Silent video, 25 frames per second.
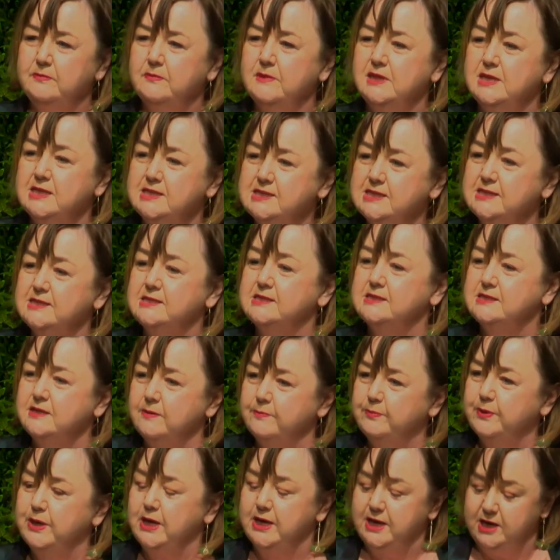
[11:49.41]
This is
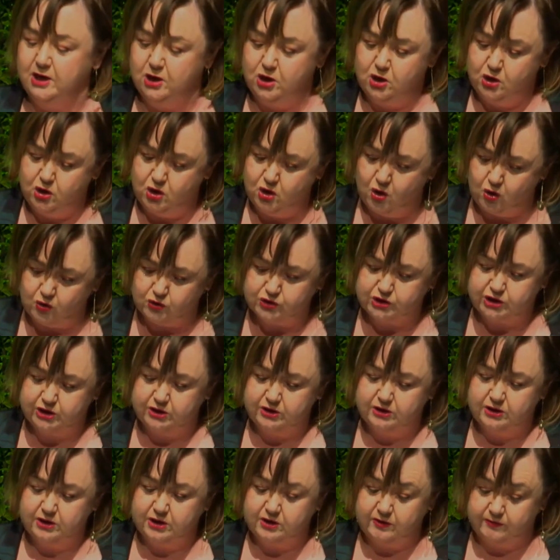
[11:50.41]
simply not
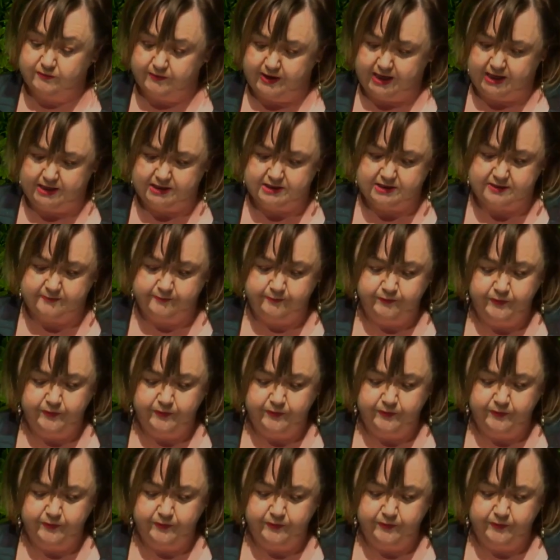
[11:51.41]
correct.